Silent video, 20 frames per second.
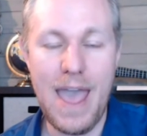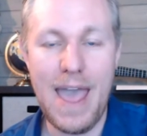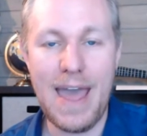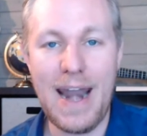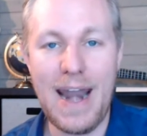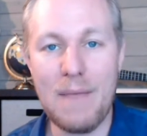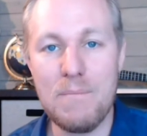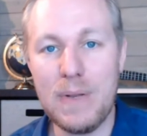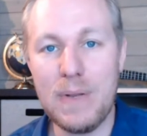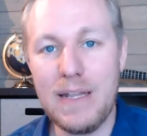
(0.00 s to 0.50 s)

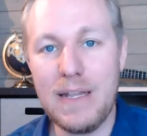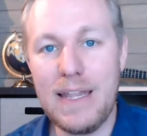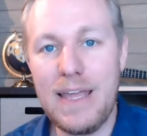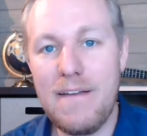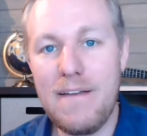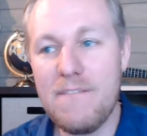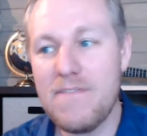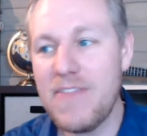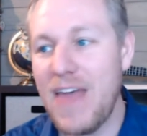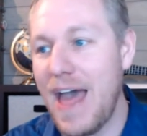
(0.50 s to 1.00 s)
And I
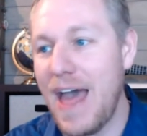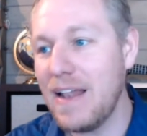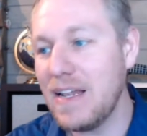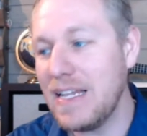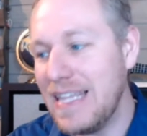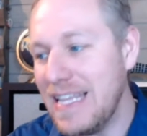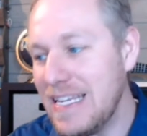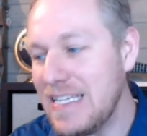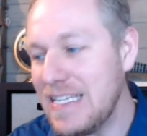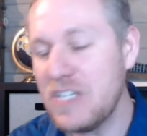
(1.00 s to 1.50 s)
believe
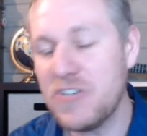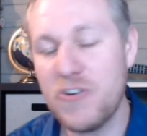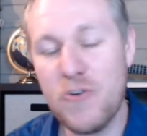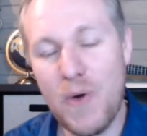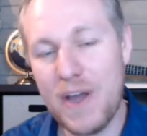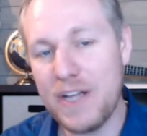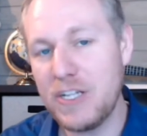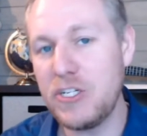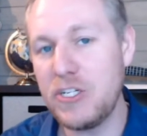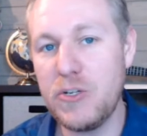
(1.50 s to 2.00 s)
that this is
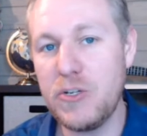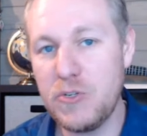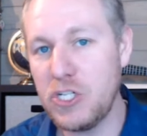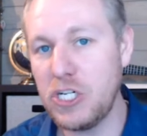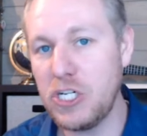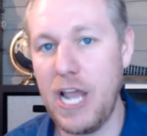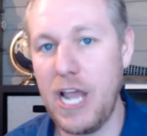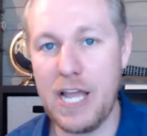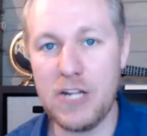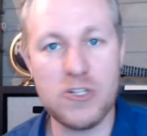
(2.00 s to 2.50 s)
going to
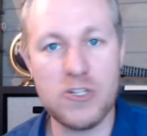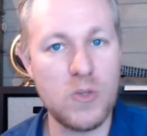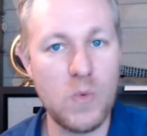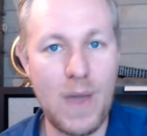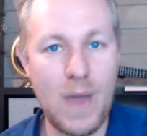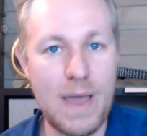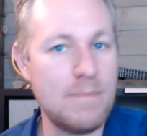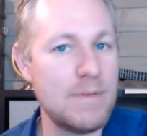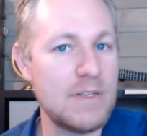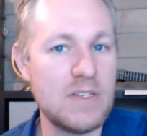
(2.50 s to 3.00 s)
change the
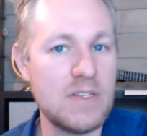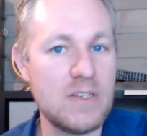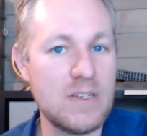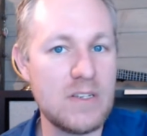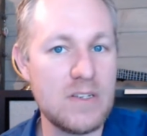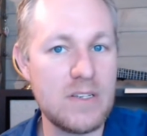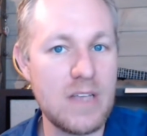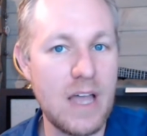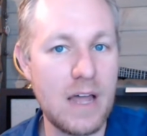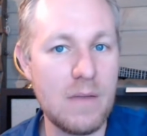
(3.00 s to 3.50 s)
way business
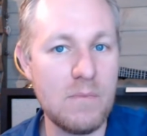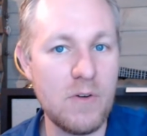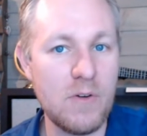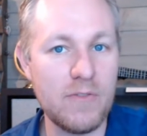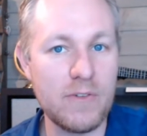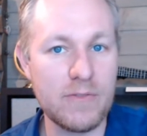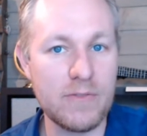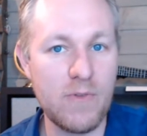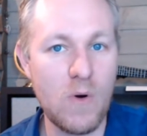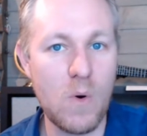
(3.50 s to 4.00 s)
is done
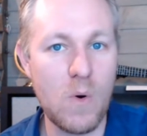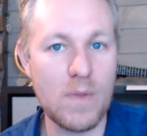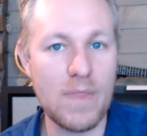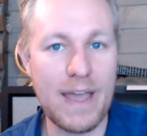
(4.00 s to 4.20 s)
moving forward.